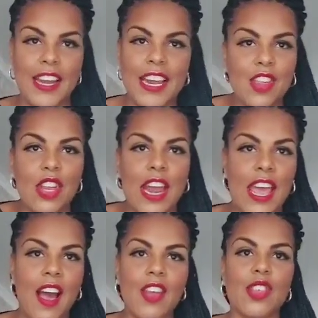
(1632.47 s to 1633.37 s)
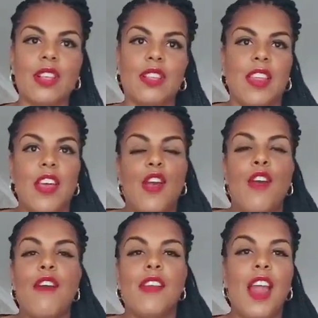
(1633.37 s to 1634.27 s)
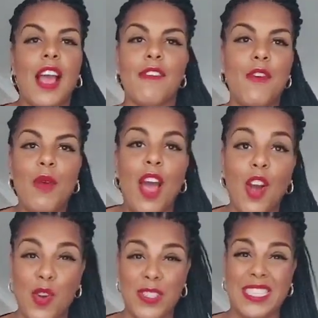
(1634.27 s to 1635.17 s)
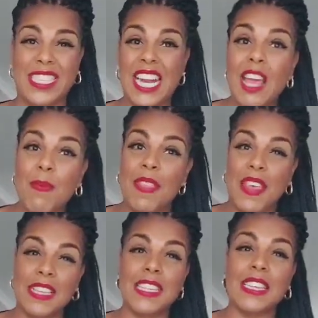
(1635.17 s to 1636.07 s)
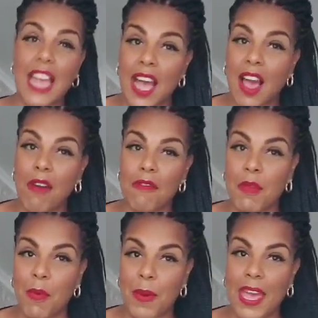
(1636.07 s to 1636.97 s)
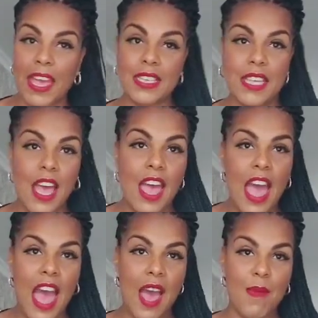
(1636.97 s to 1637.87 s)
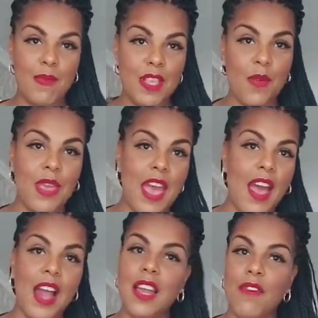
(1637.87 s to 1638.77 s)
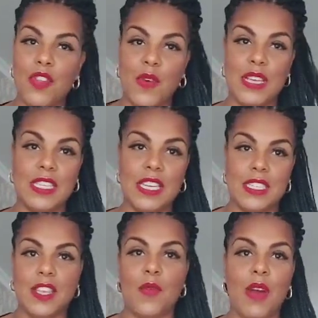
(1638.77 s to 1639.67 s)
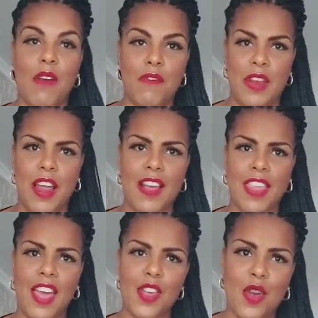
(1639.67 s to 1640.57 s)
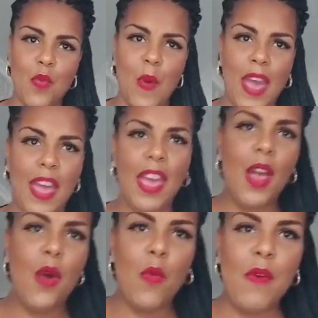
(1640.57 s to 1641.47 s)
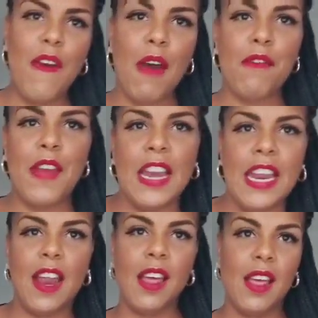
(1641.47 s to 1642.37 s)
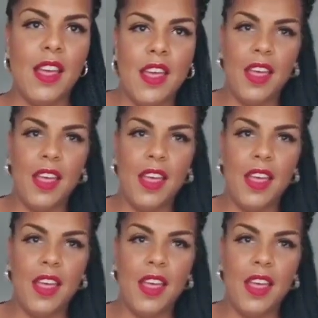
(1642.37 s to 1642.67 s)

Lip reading: Like, literally, I just like feel like I could sleep in this. That's how comfortable it is. So yeah, I love a dress that's so comfy like that. You could wear without feeling,